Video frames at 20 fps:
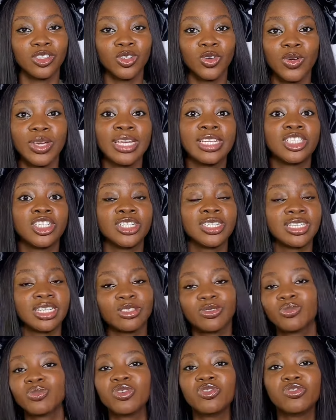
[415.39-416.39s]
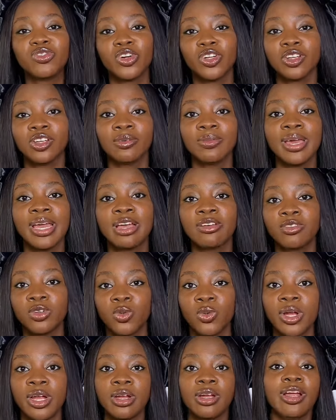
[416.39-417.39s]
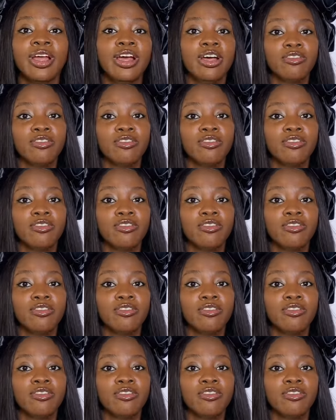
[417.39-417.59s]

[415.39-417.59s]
you know it just gives me volume everywhere